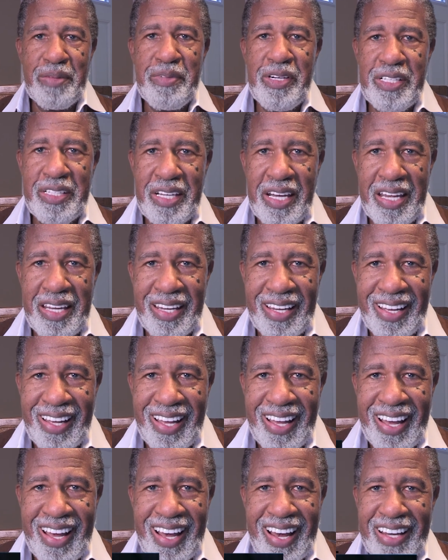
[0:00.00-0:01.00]
me tell you,
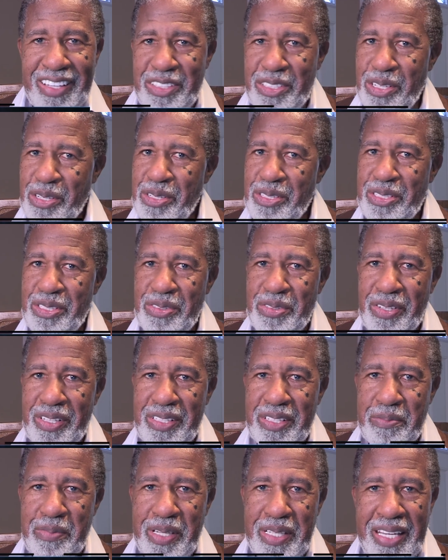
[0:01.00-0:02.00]
I told you in
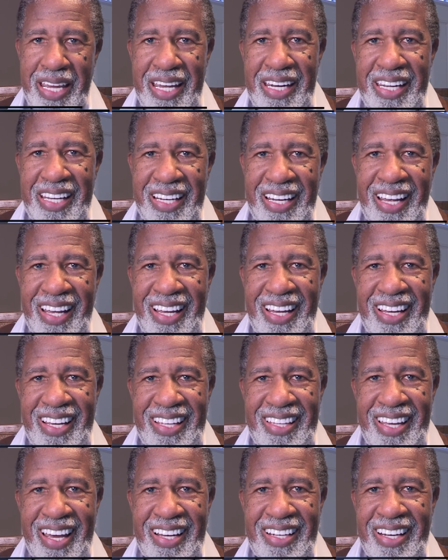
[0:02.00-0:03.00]
the beginning
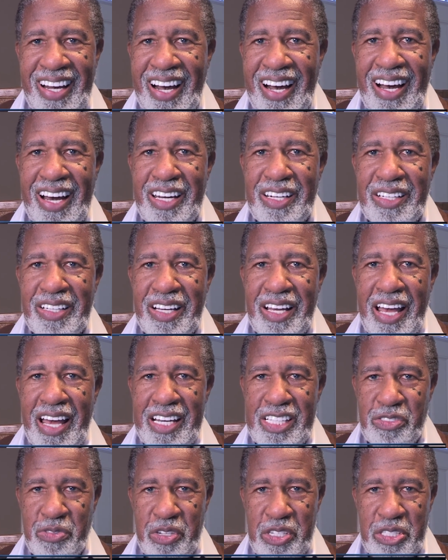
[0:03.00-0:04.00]
that God
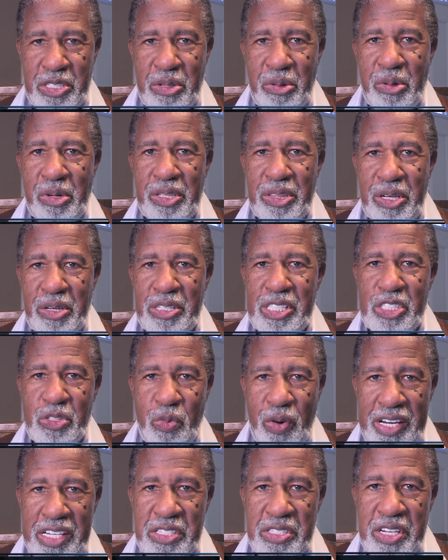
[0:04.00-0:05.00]
has restored those
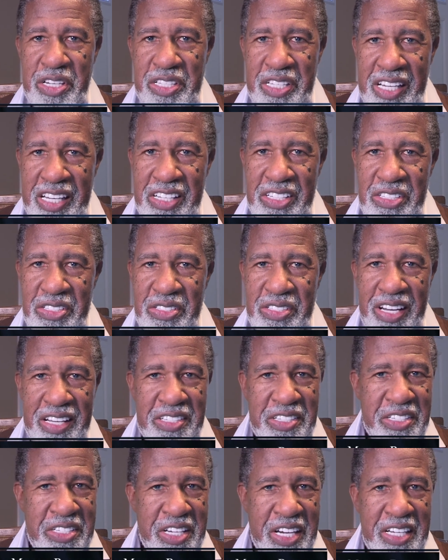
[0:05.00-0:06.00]
wasted years that
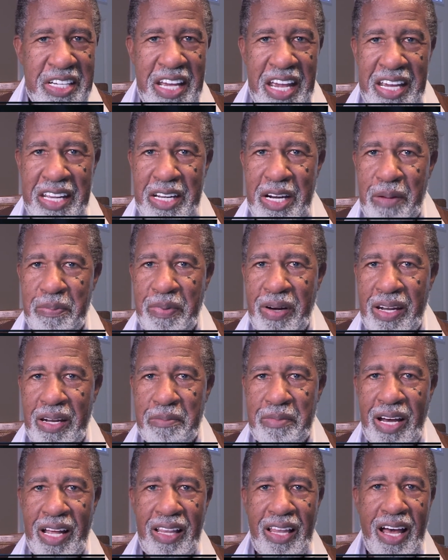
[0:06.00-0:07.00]
sin ate up out of
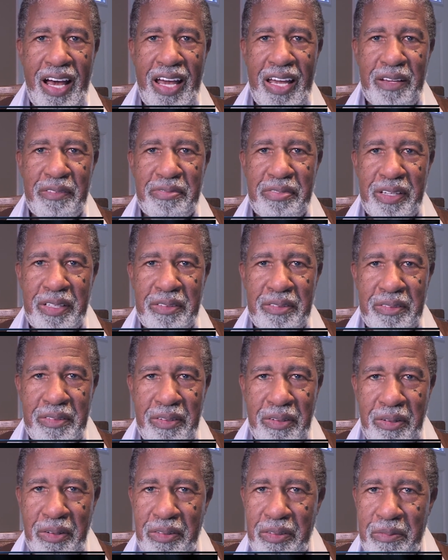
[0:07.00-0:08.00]
my life and
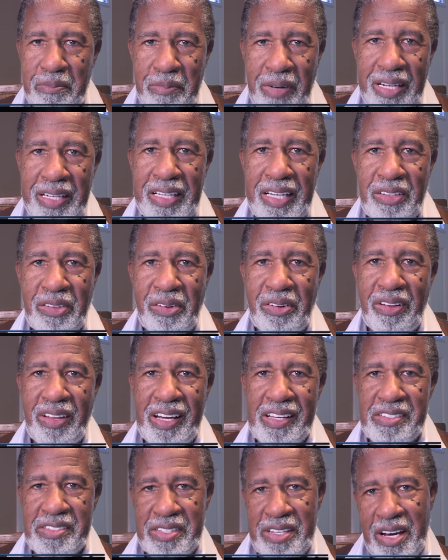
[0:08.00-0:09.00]
all the money and all
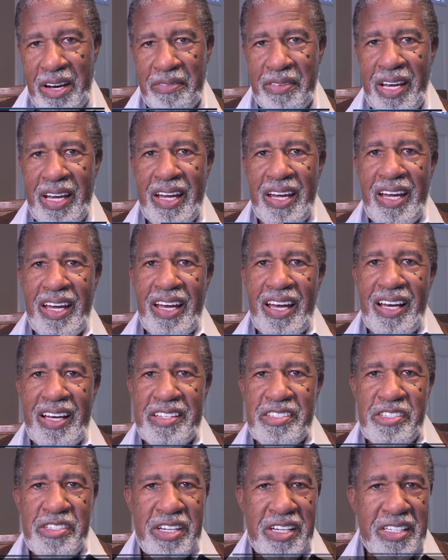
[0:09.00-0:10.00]
that stuff.
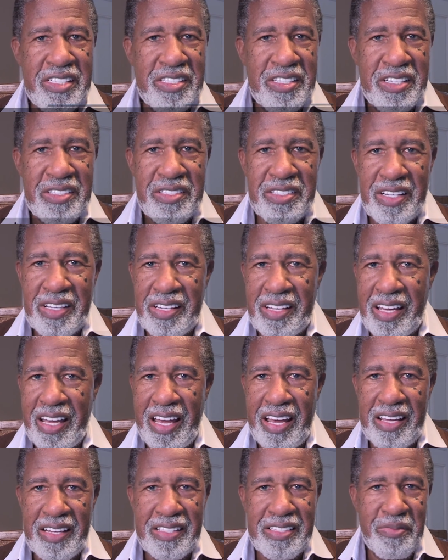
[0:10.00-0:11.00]

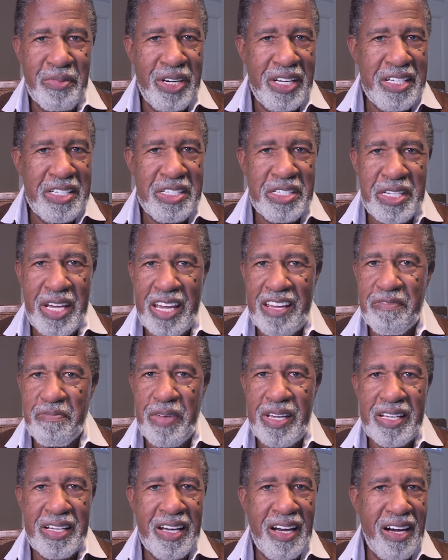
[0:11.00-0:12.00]
When he saved
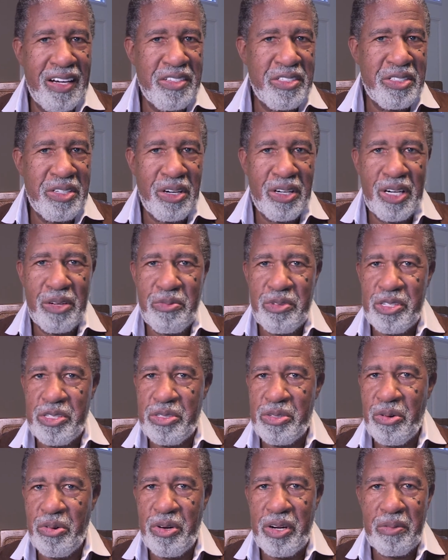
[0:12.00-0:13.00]
me, God started
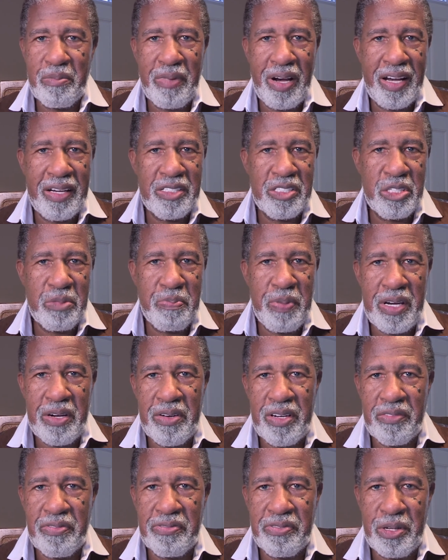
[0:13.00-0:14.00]
restoring my
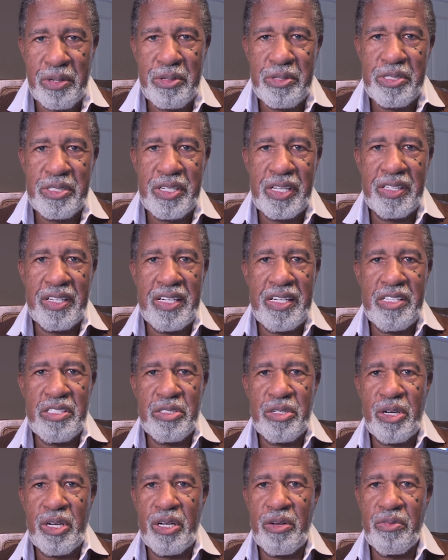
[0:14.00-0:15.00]
spirit first, and then he
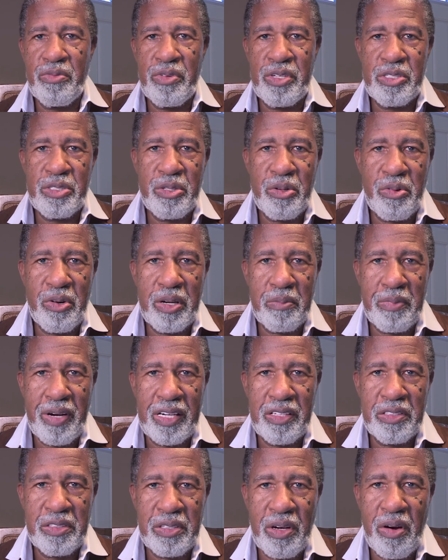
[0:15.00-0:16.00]
started restoring
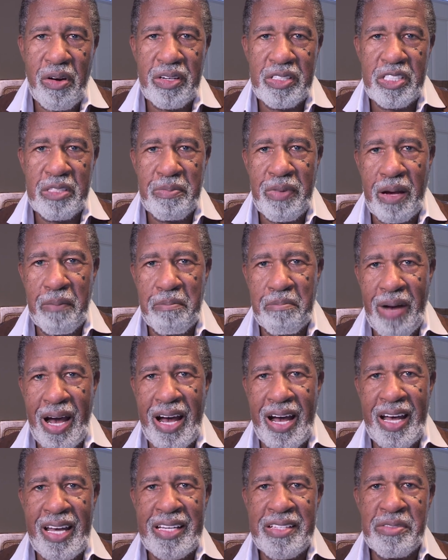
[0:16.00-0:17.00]
my thoughts, my
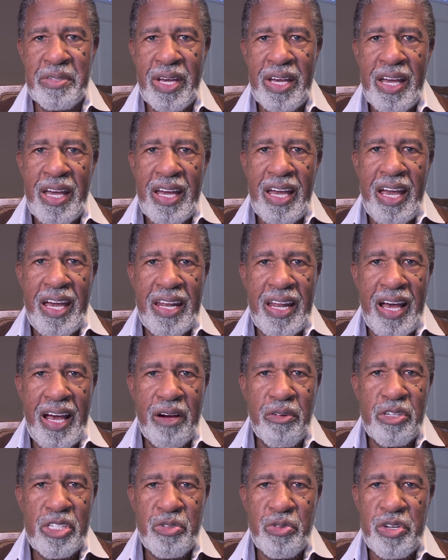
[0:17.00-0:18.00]
mind, and I
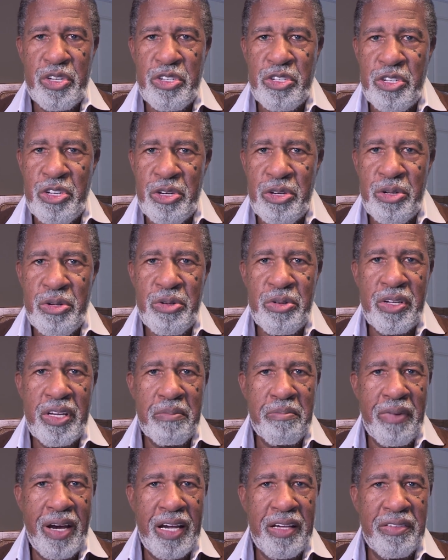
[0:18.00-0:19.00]
was renewed
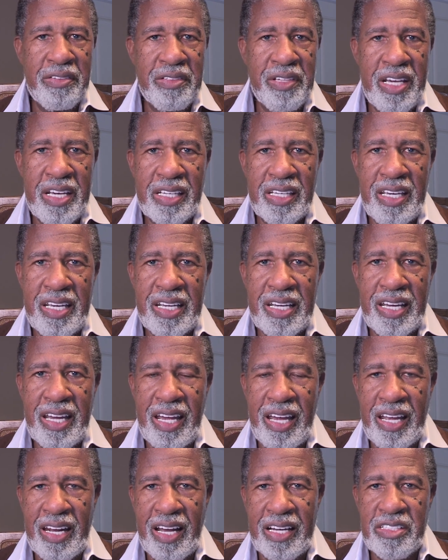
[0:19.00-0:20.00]
in my thinking,
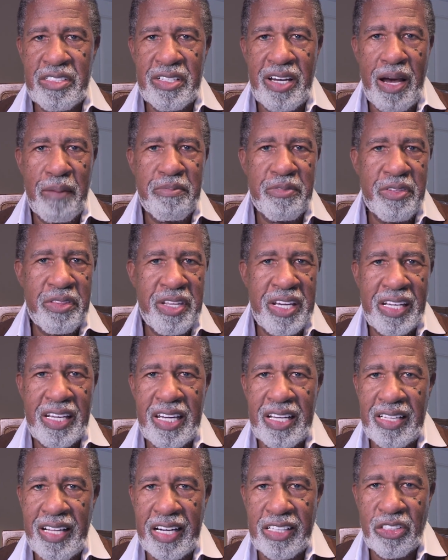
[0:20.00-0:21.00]
and I stopped
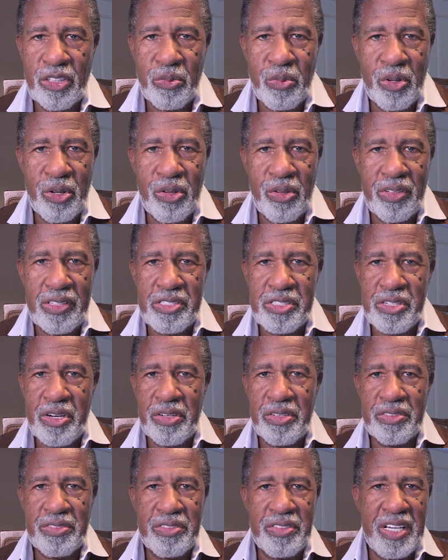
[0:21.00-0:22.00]
thinking like the world and
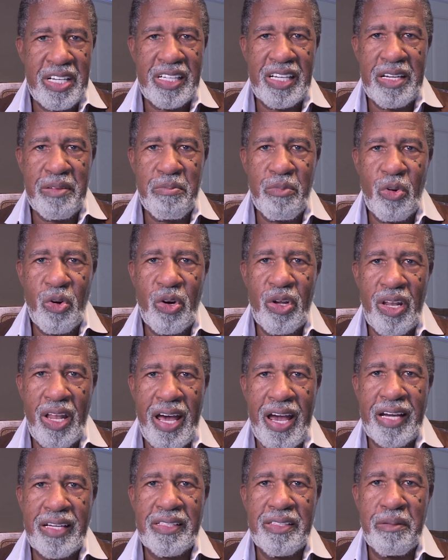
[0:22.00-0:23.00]
started thinking more
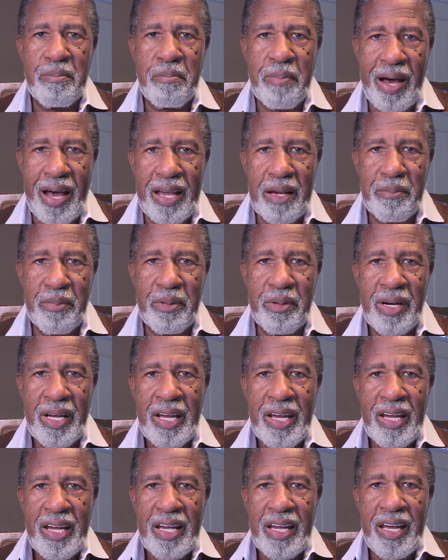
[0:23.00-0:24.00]
like the Bible.
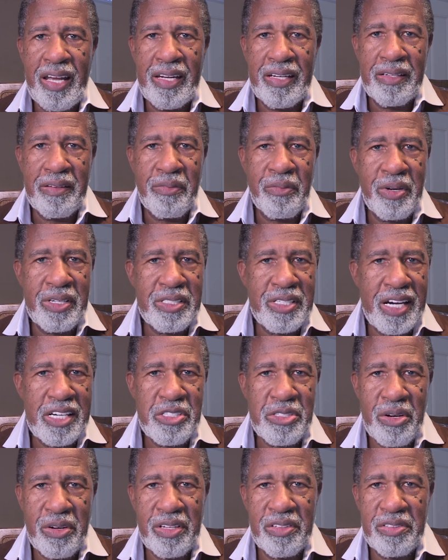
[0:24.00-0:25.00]
And once I
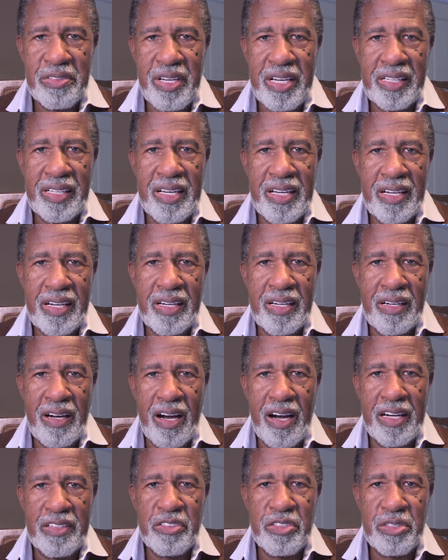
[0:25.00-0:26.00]
started thinking
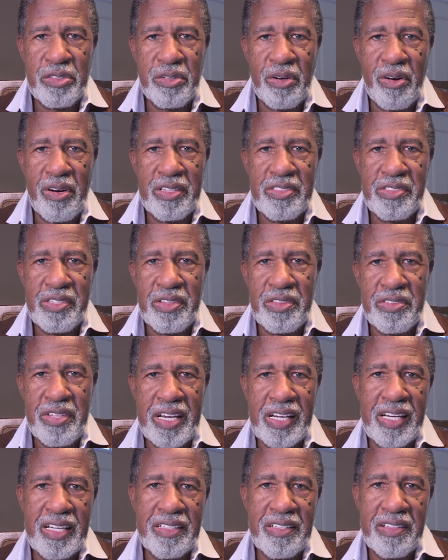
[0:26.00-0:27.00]
God's thoughts and
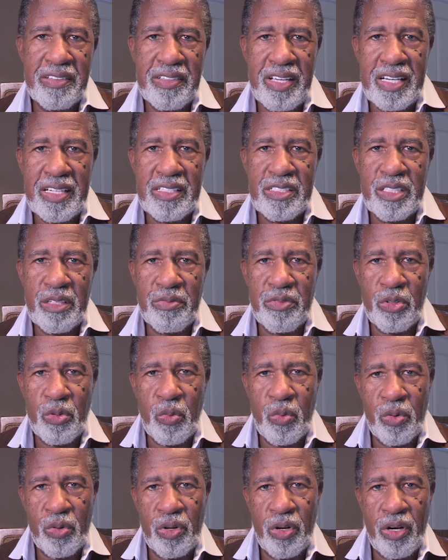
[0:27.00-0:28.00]
thinking the things of
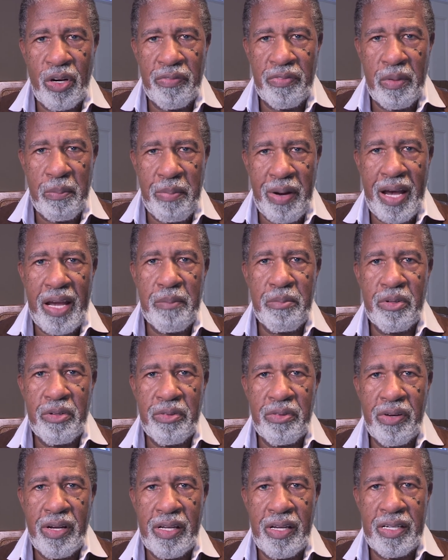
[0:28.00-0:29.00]
the
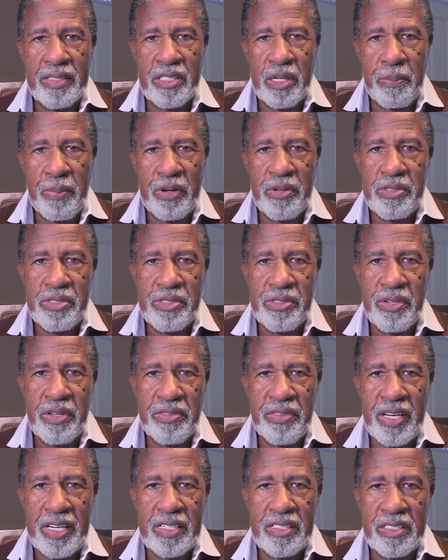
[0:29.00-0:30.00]
Bible as opposed to the
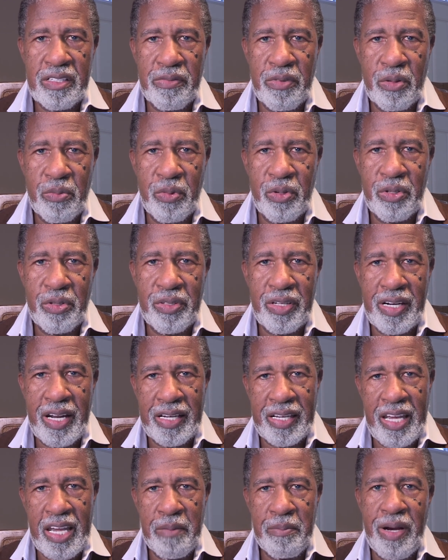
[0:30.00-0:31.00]
things of the world that I
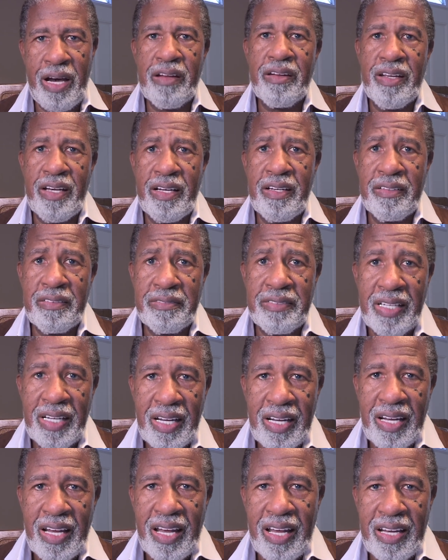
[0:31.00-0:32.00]
came out of
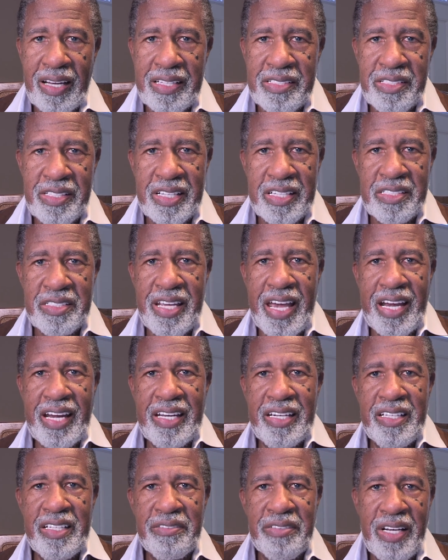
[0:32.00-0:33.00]
as an
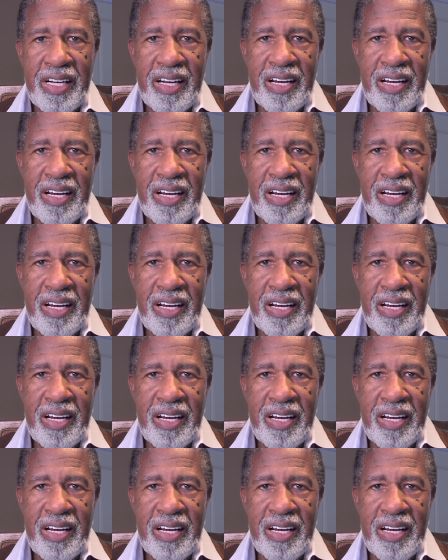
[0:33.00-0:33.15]
executive,